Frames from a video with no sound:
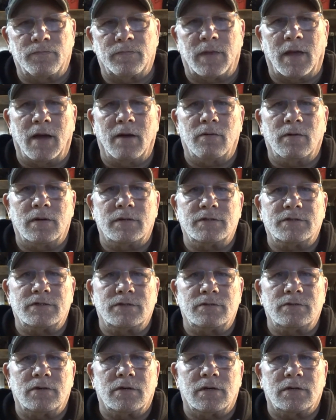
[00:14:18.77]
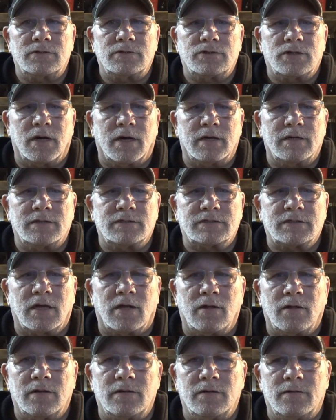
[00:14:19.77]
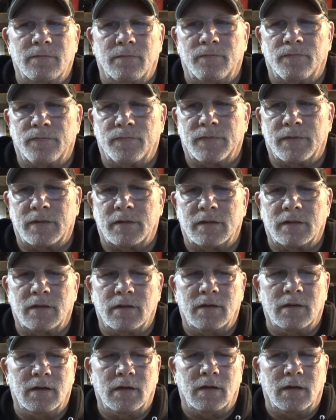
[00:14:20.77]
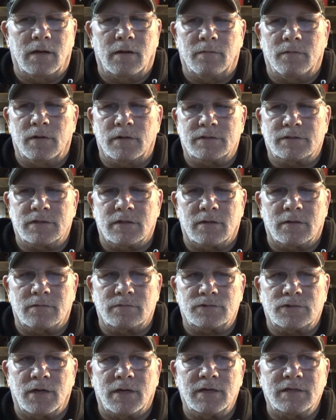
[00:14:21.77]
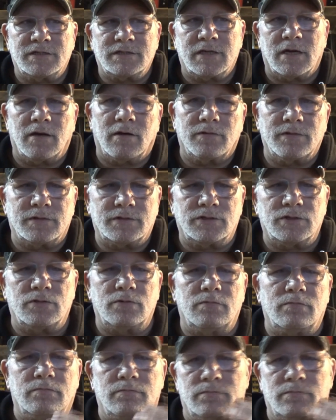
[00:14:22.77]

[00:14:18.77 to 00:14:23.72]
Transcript: I wanted to try to sell it. But trying to sell the two